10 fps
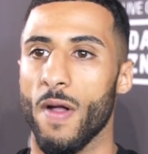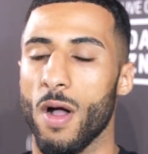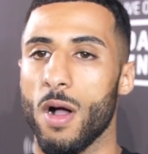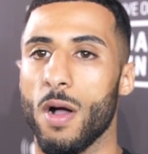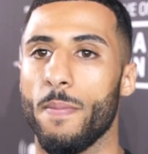
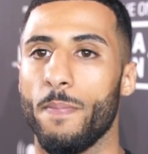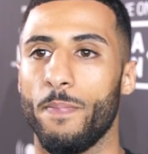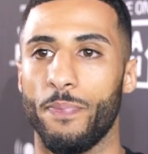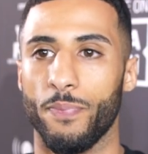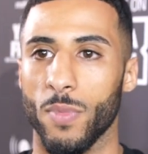
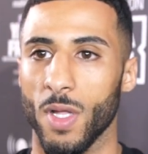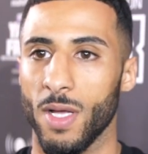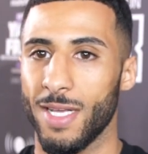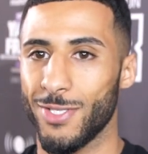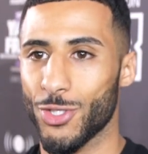Um,
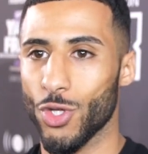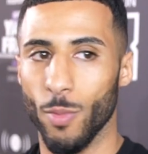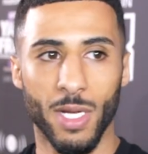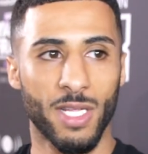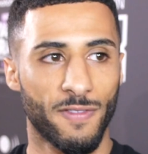he's
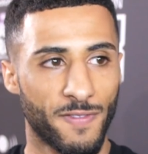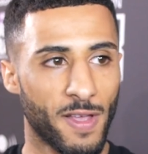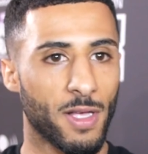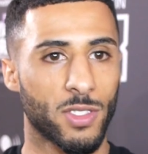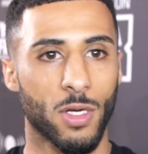stubborn, he's
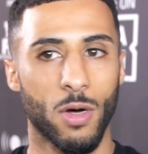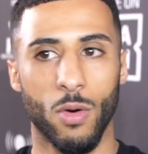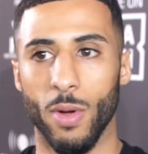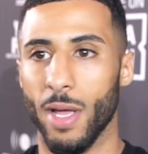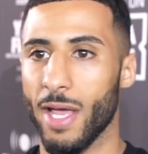fit,
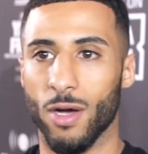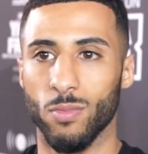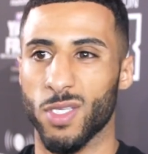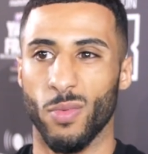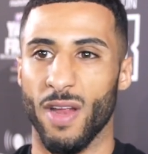so he
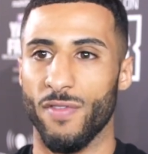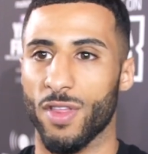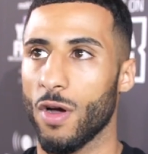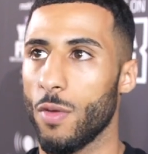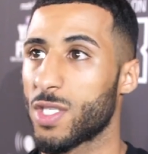comes to win every
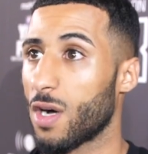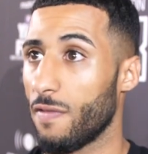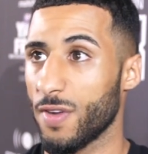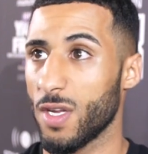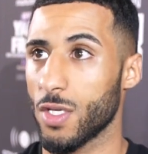time. He's
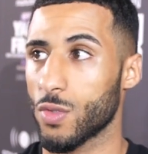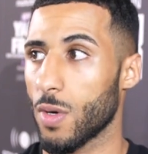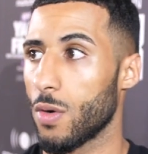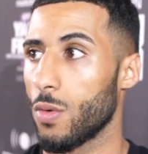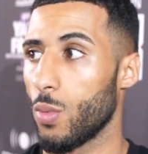confident as
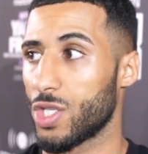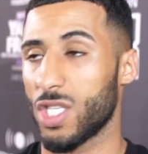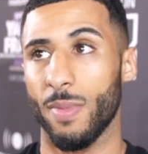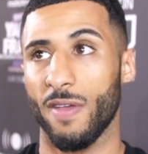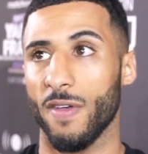well, which is
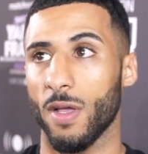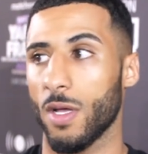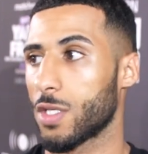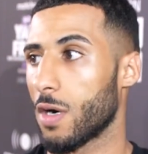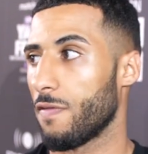a big thing.
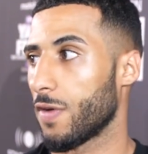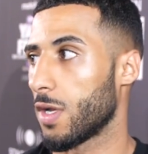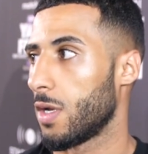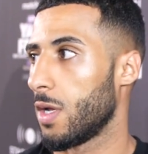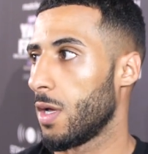He's
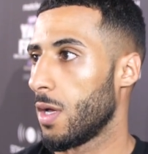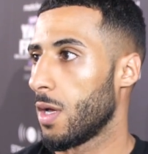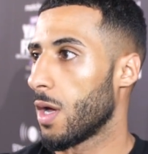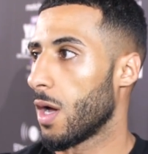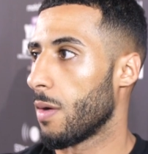confident.
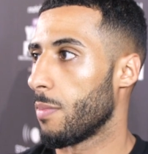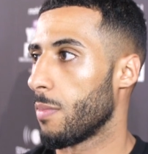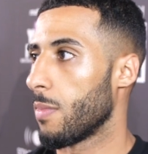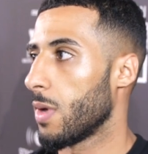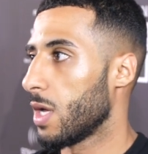
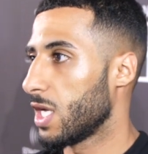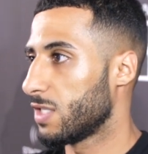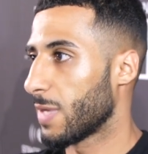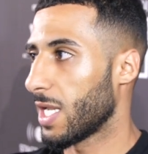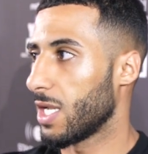Um,
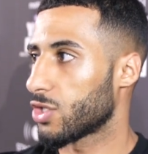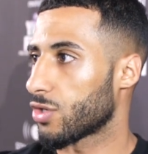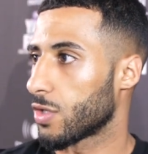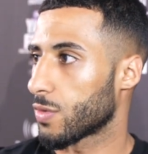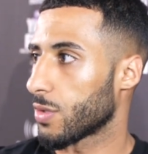he's mentally
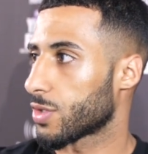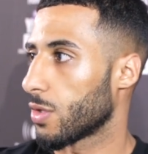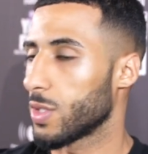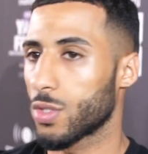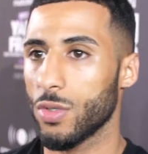strong as well,
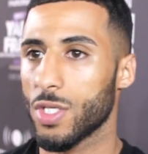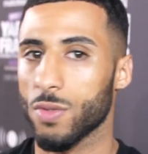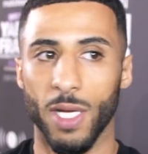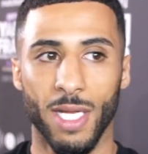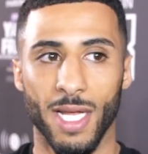so it's good.
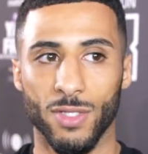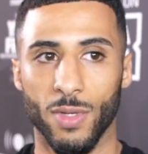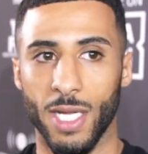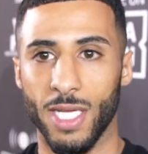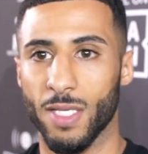That's what you, that's
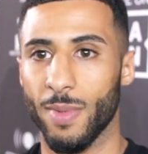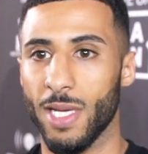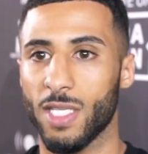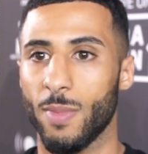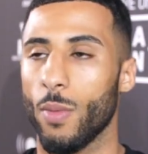what you need to
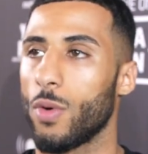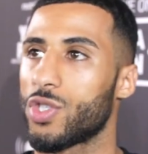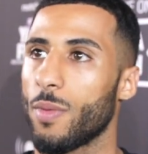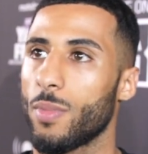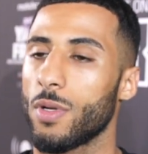be to be a
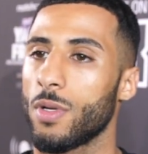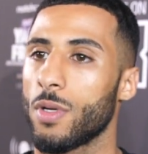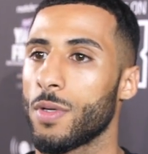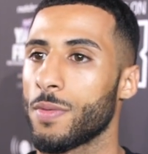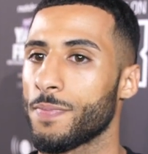world champion.
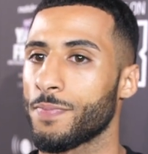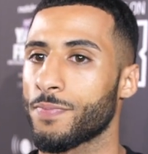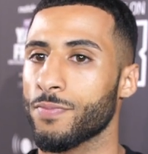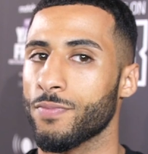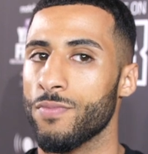
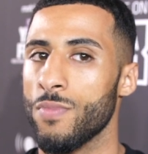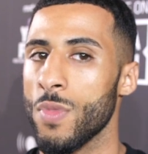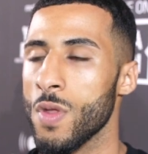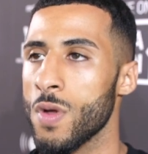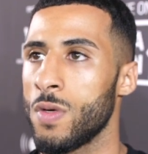Before
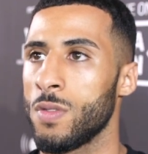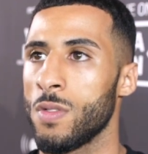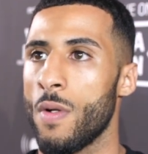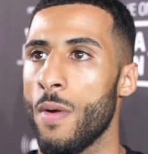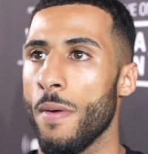I do let you go, I
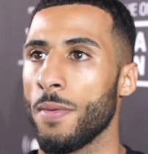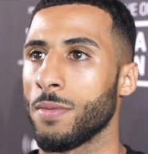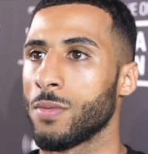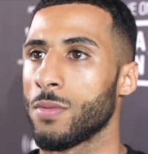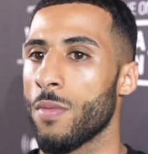need to talk
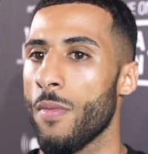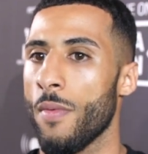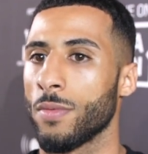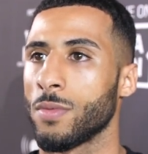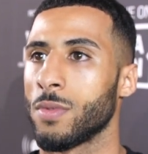about
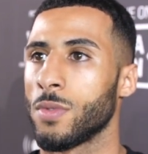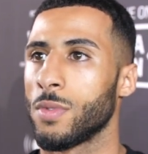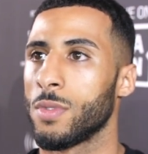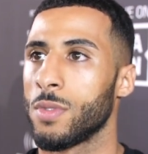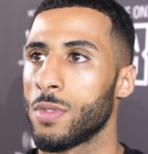uh, the
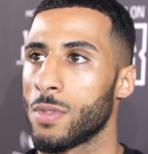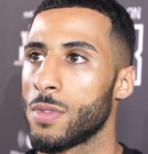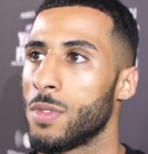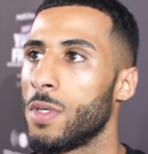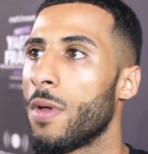weekend's
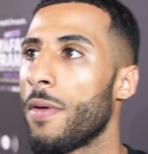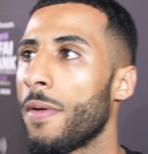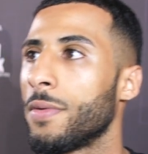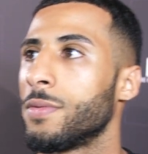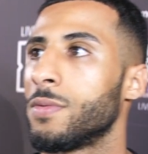boxing. Anthony
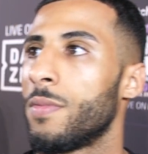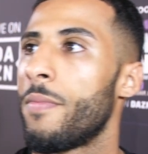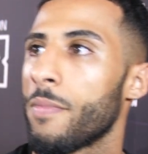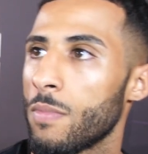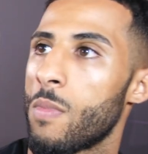Joshua
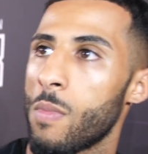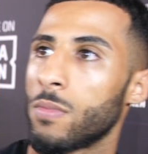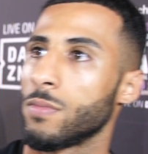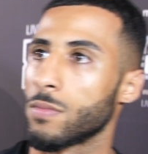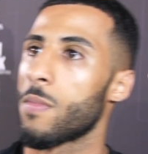fighting uh,
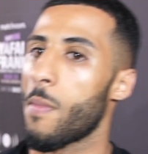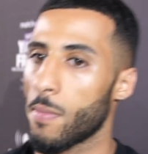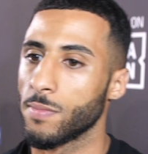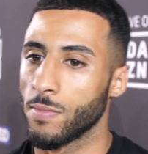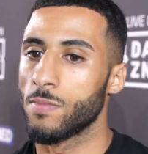Robert
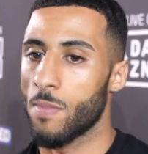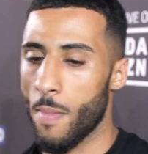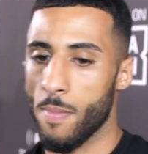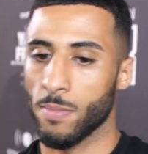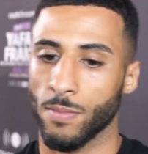Helenius.
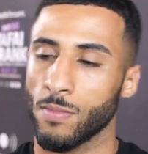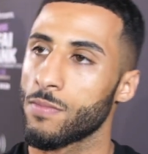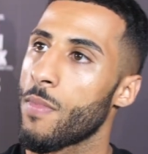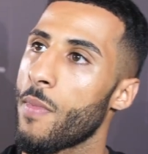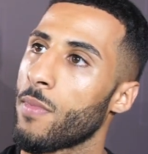Just your
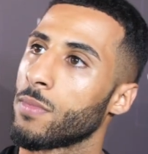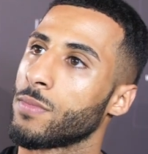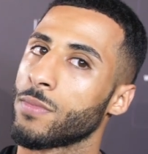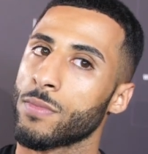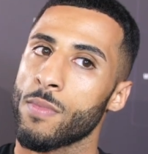thoughts on
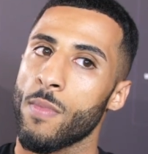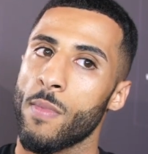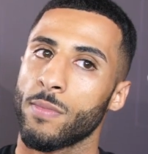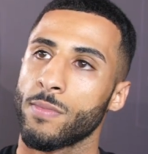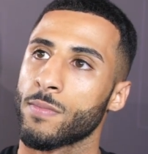AJ's
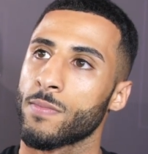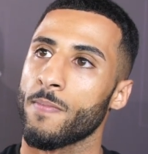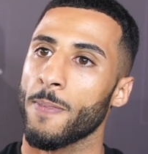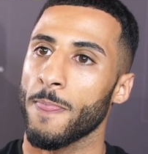performance on the night.